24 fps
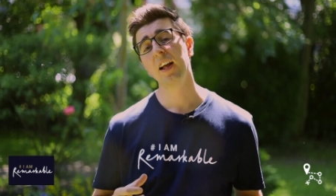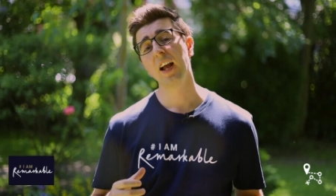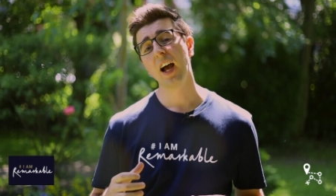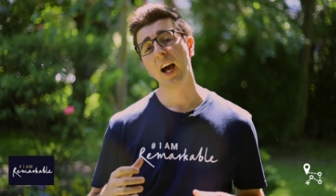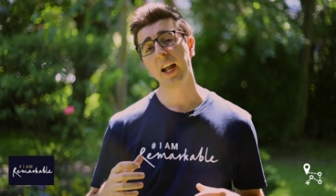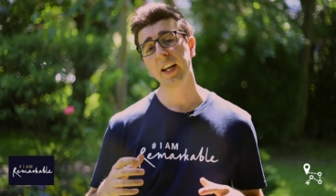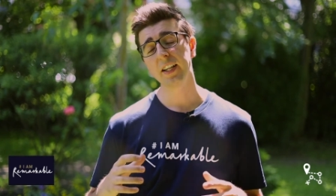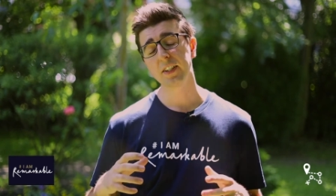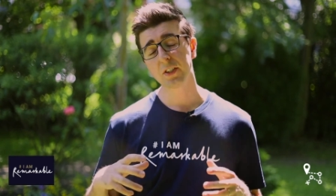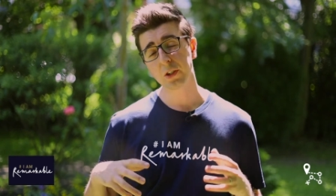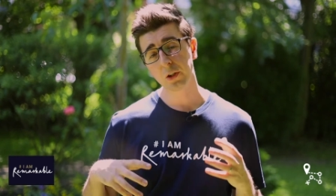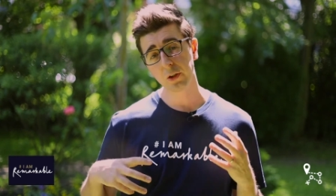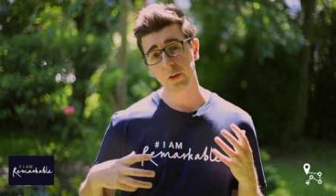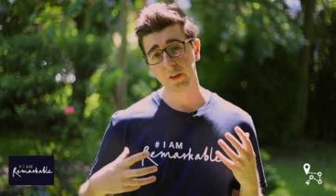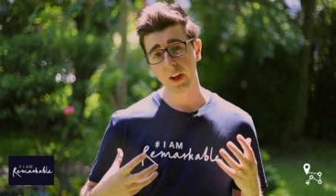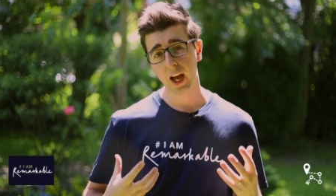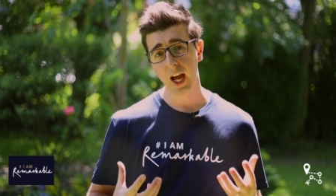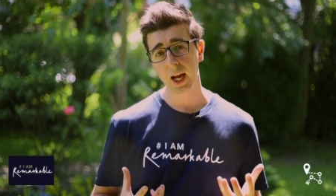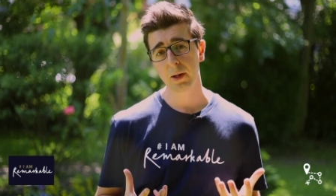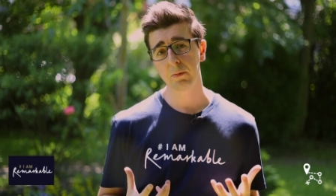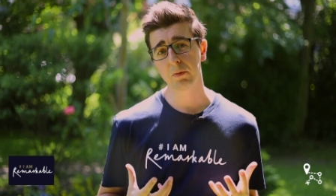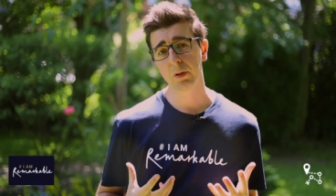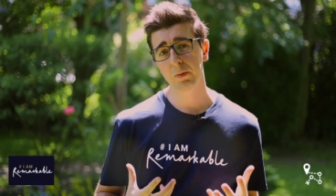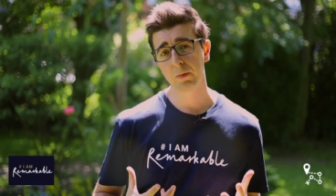And it's called
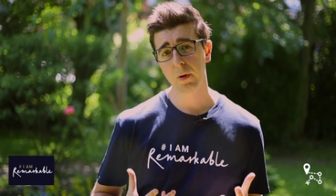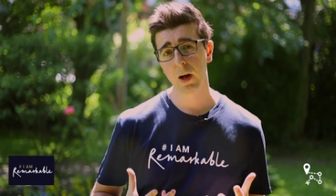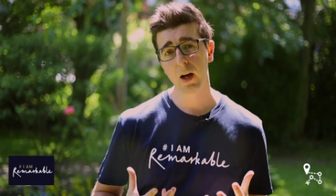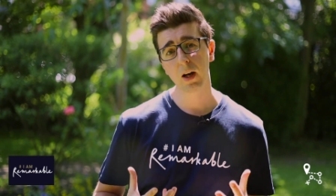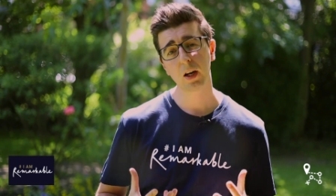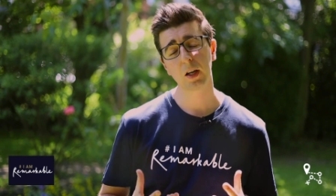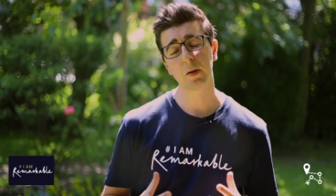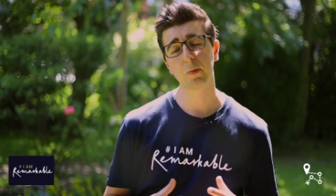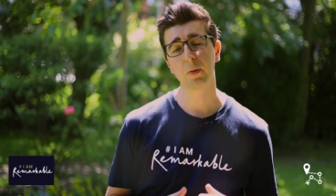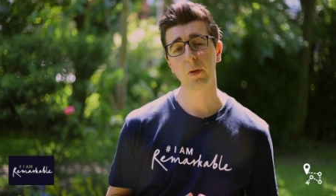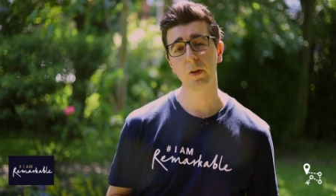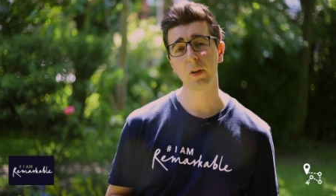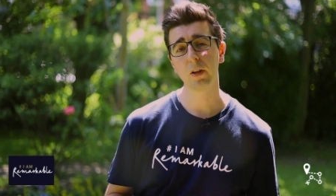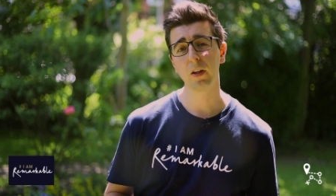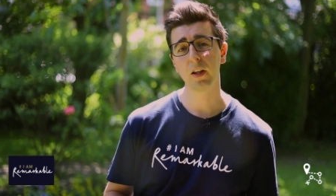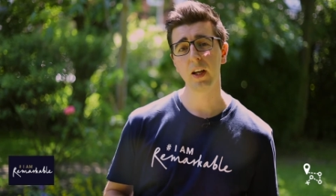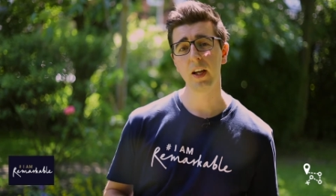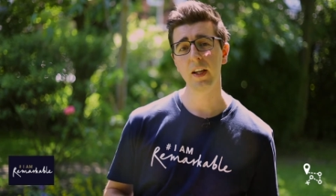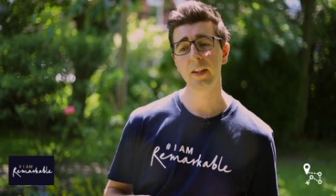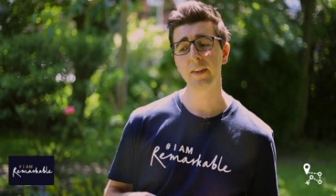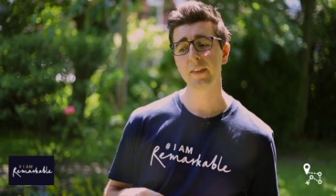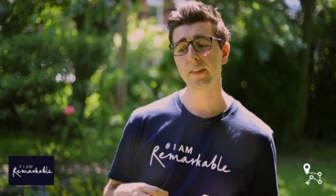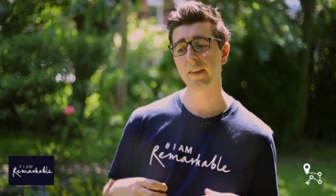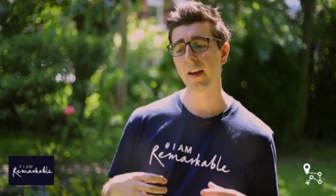I'm Remarkable.
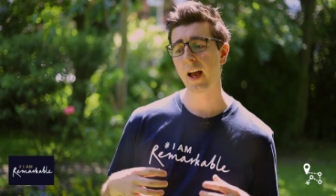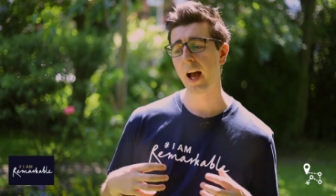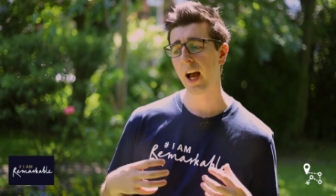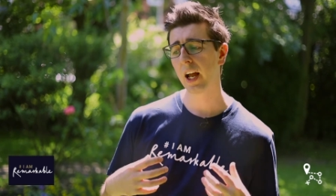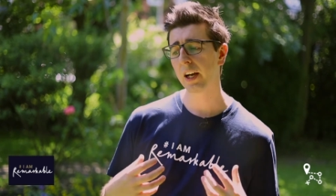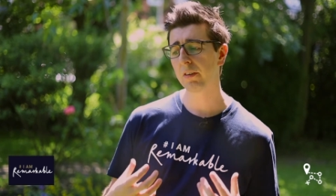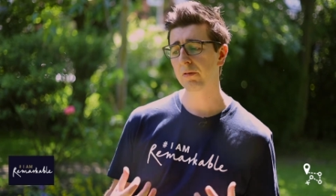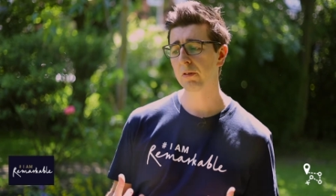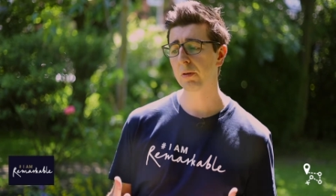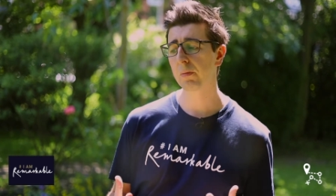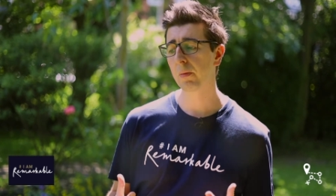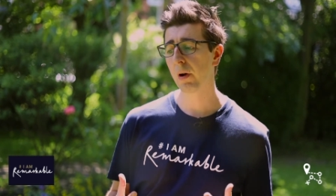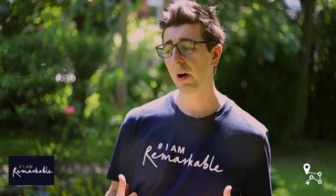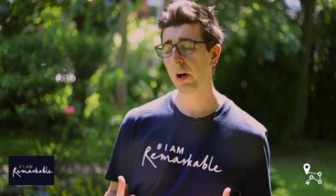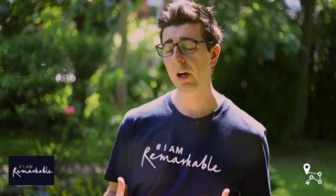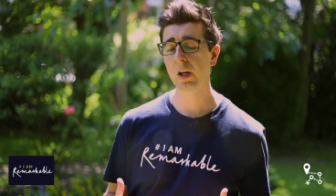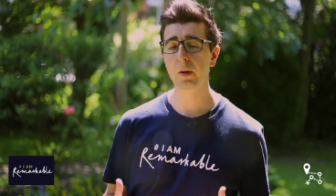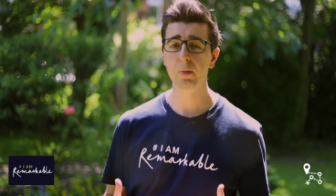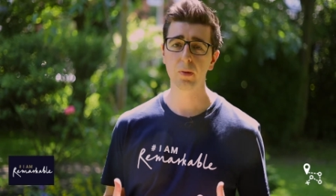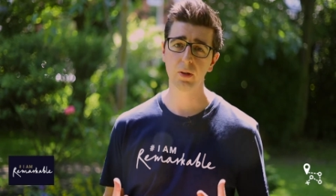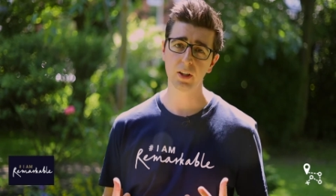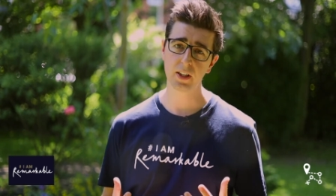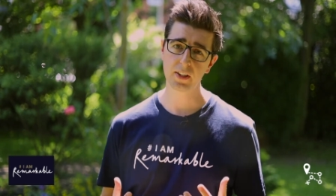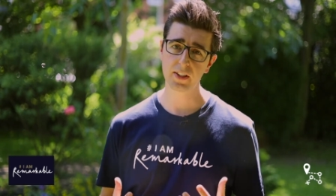And I'm
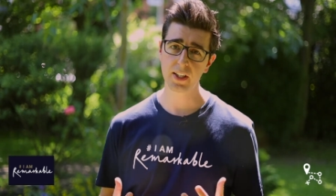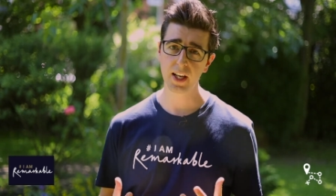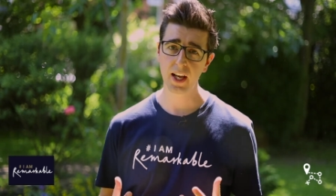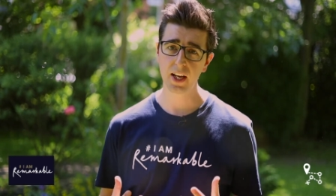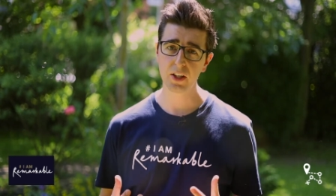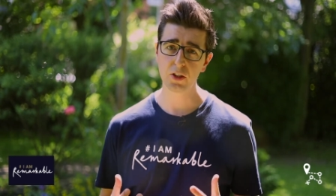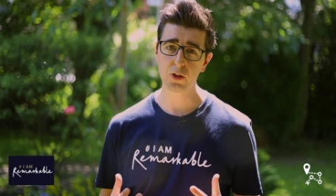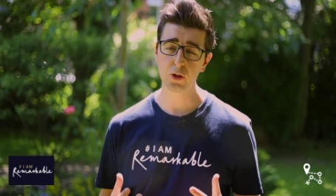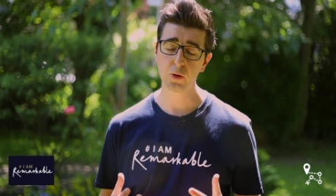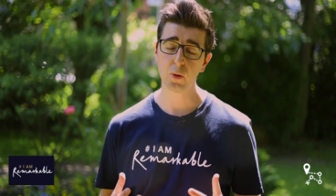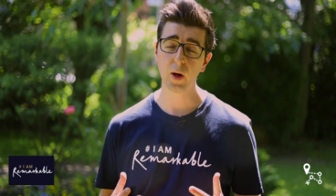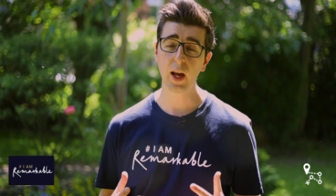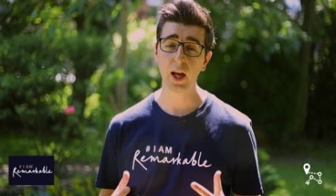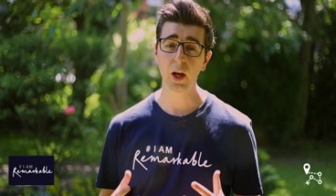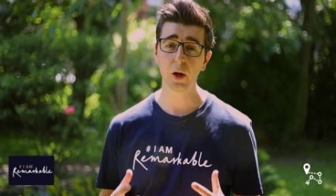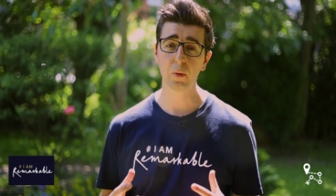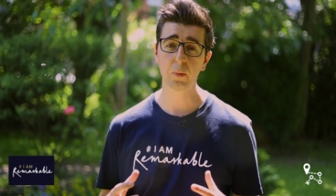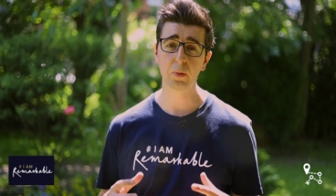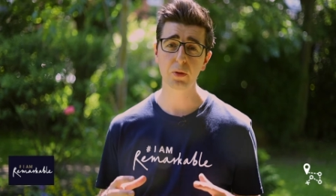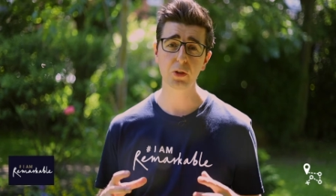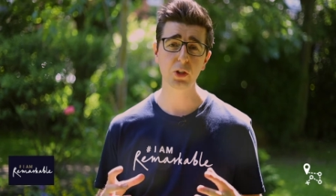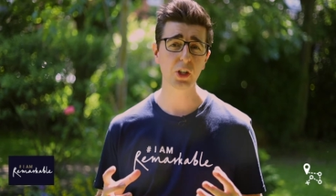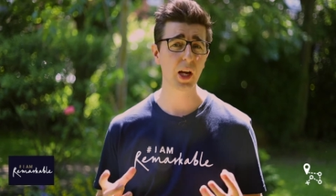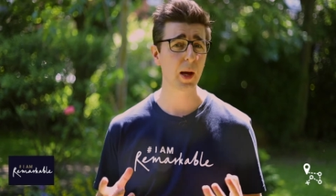Remarkable is there to
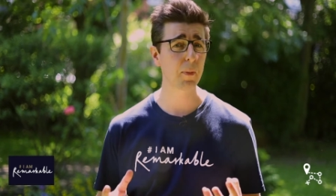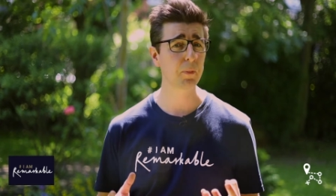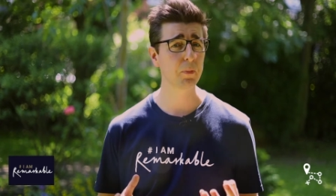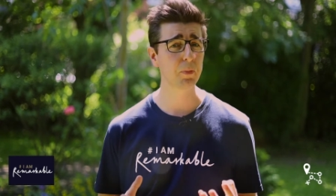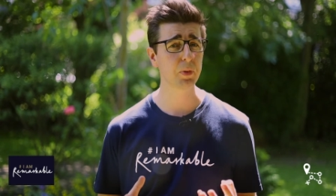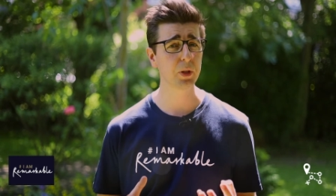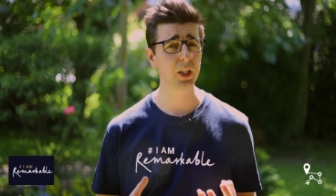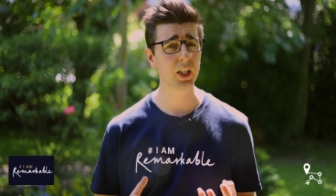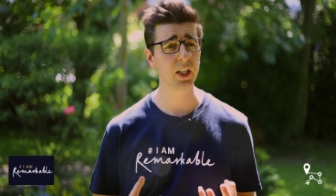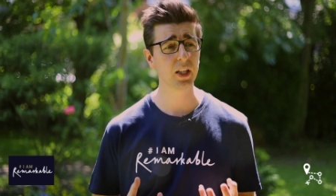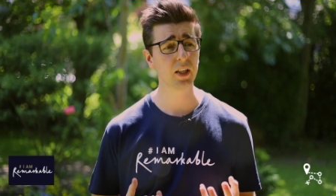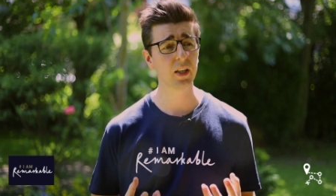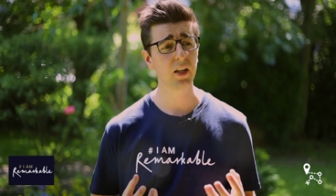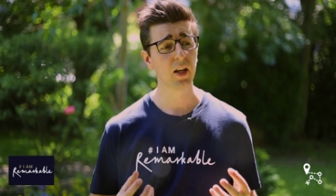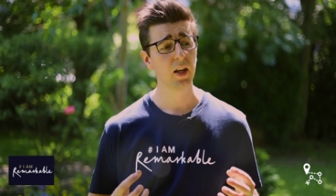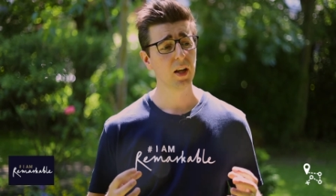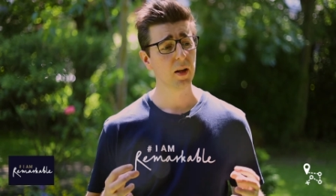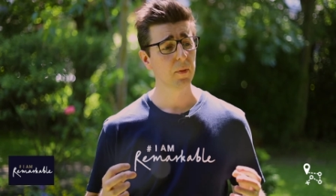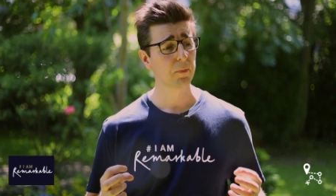help champion,